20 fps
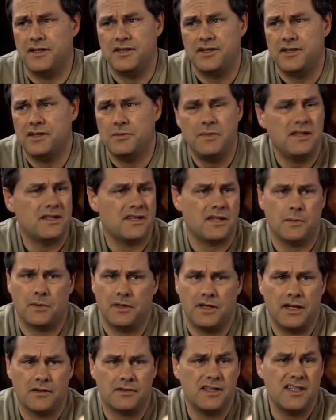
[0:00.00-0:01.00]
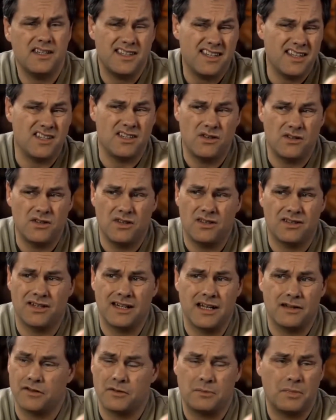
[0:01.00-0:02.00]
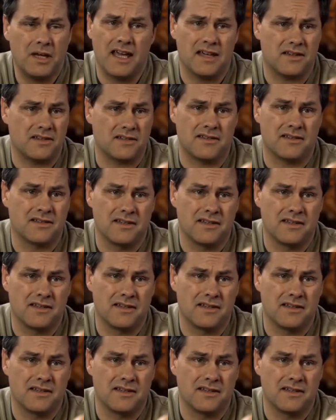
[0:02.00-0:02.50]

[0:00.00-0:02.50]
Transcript: it. She'll meet someone else. These things usually turn out for the best.